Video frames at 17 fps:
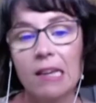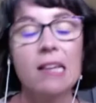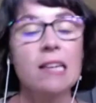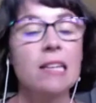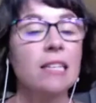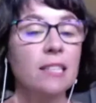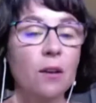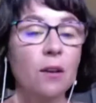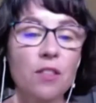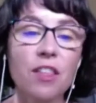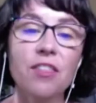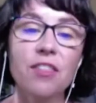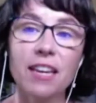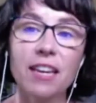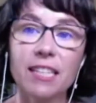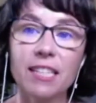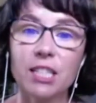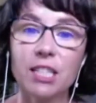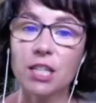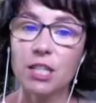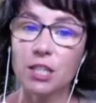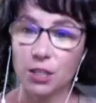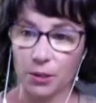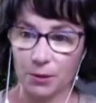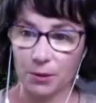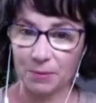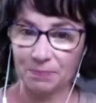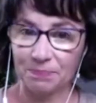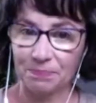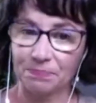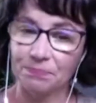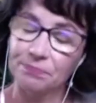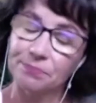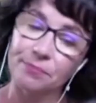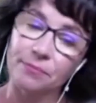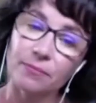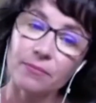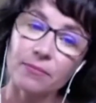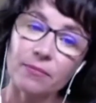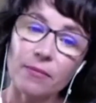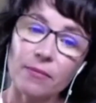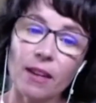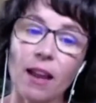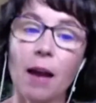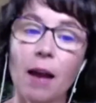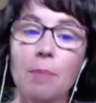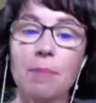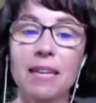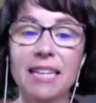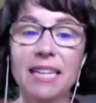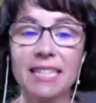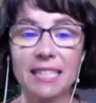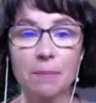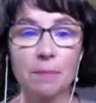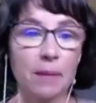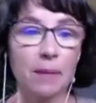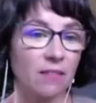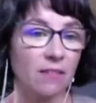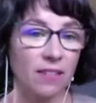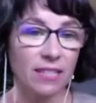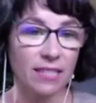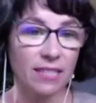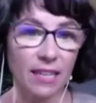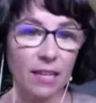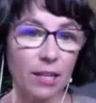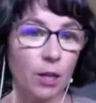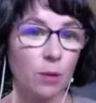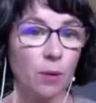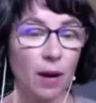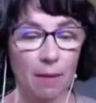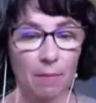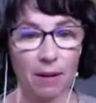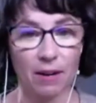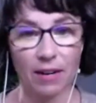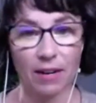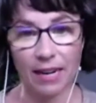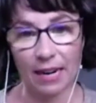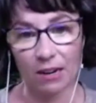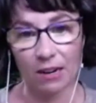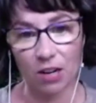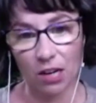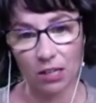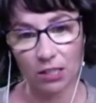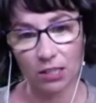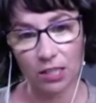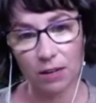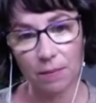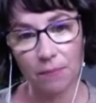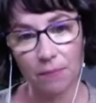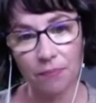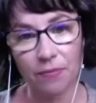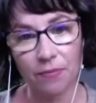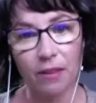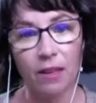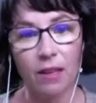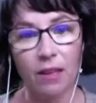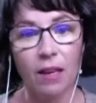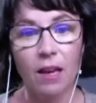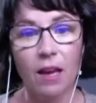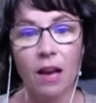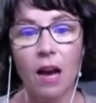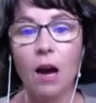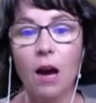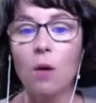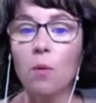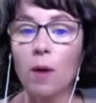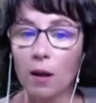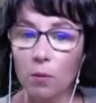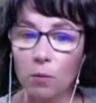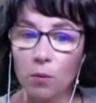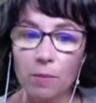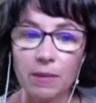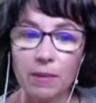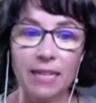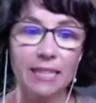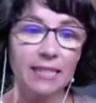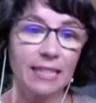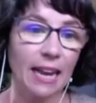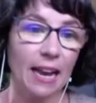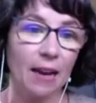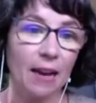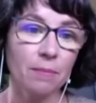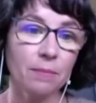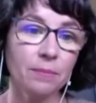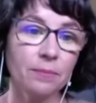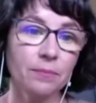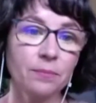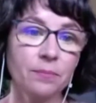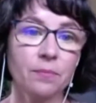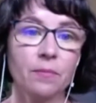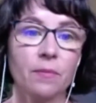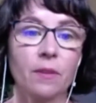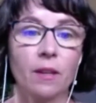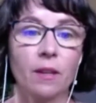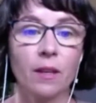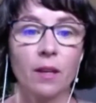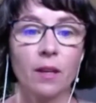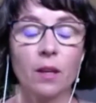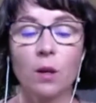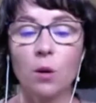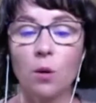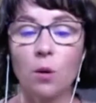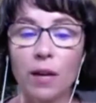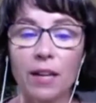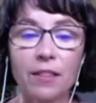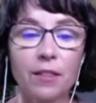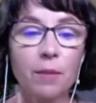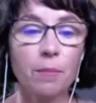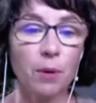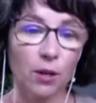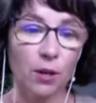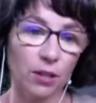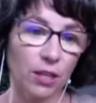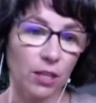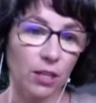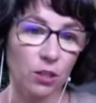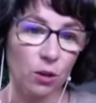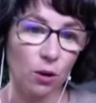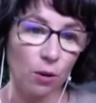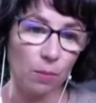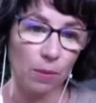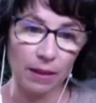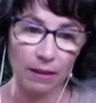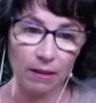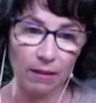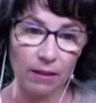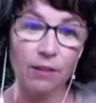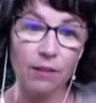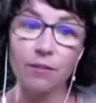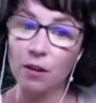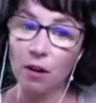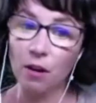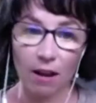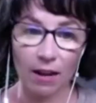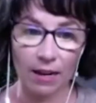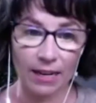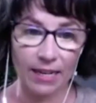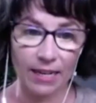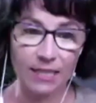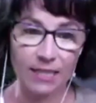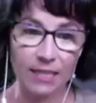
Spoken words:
So the things to do: a PCP visit, your primary care doctor, a well woman exam, quit the birth control pill if you're on it.